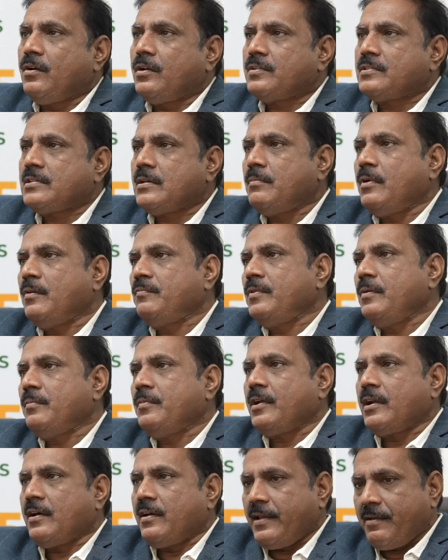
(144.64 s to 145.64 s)
some of
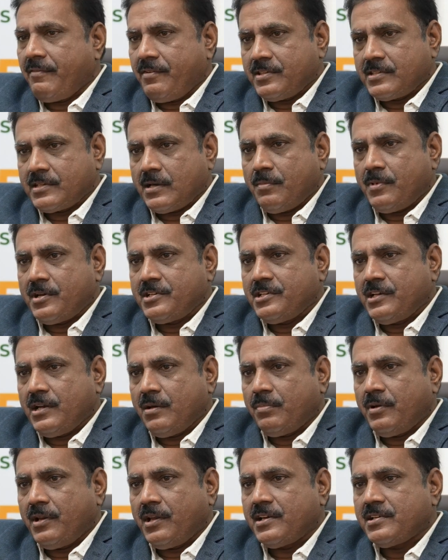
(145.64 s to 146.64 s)
them are having commercial
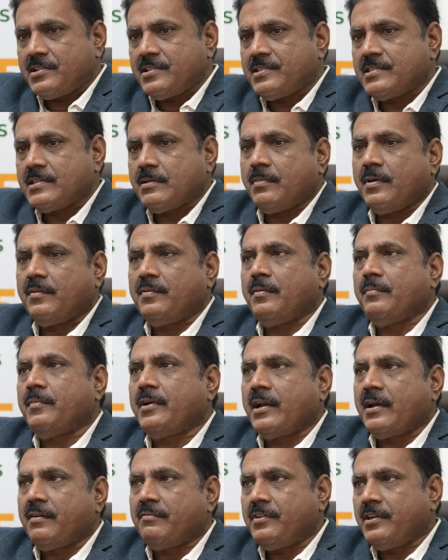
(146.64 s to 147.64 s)
applications, some of them
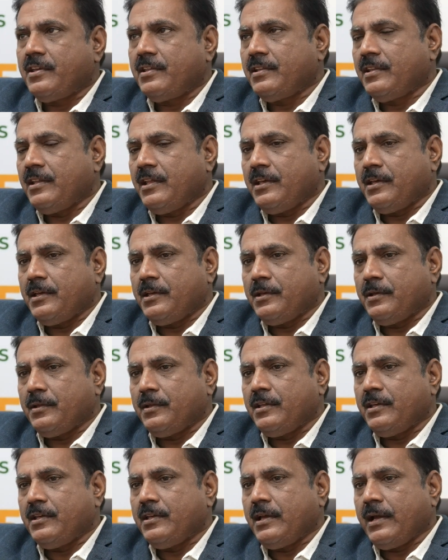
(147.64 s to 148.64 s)
are having
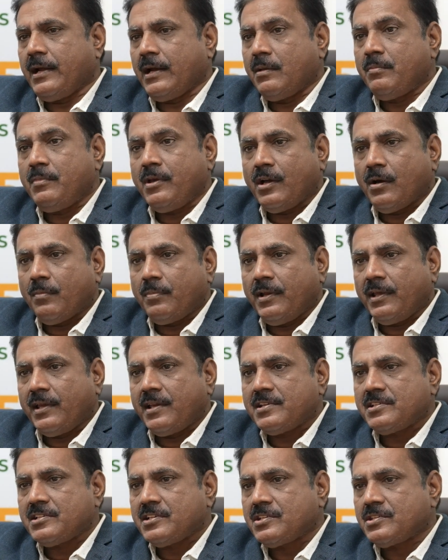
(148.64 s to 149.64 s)
the academic
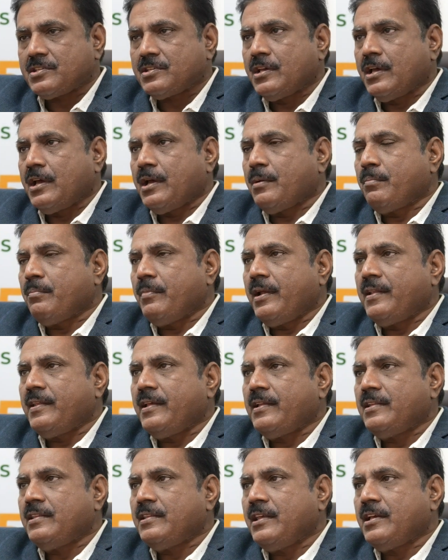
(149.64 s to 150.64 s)
applications, but
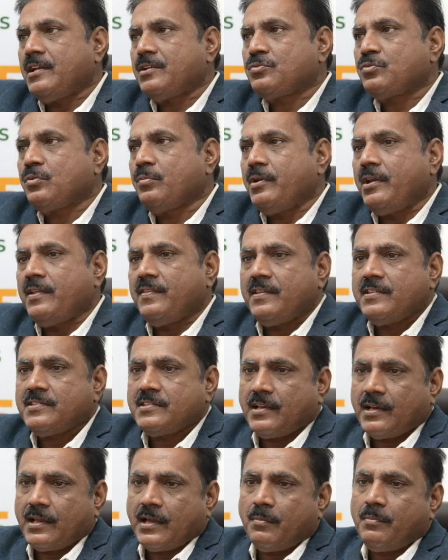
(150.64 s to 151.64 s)
then there are so many
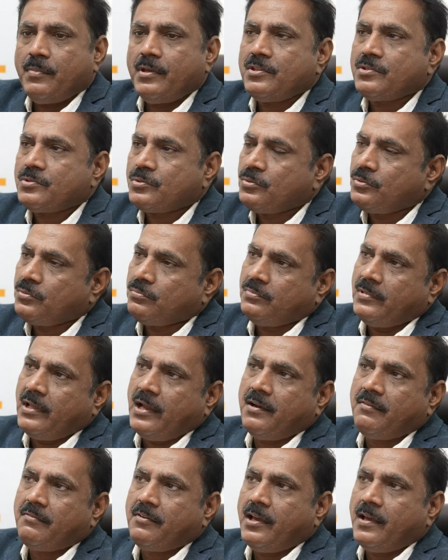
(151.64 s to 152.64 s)
things are coming. So
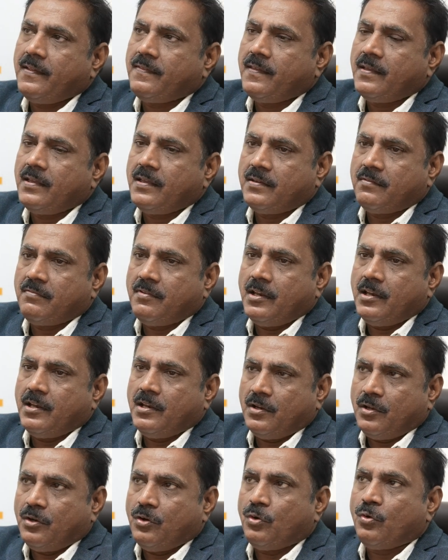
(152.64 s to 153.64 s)
that way I think it
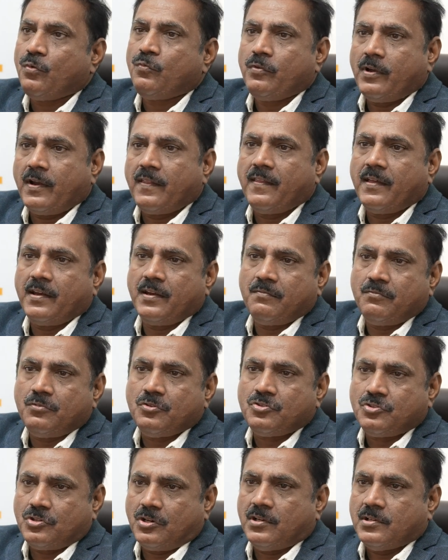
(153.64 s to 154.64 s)
will grow further in
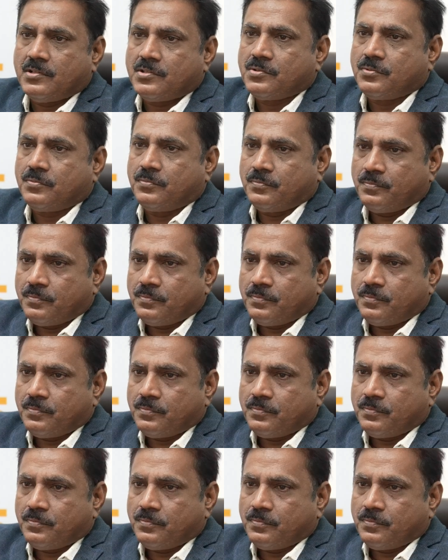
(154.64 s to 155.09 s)
future also.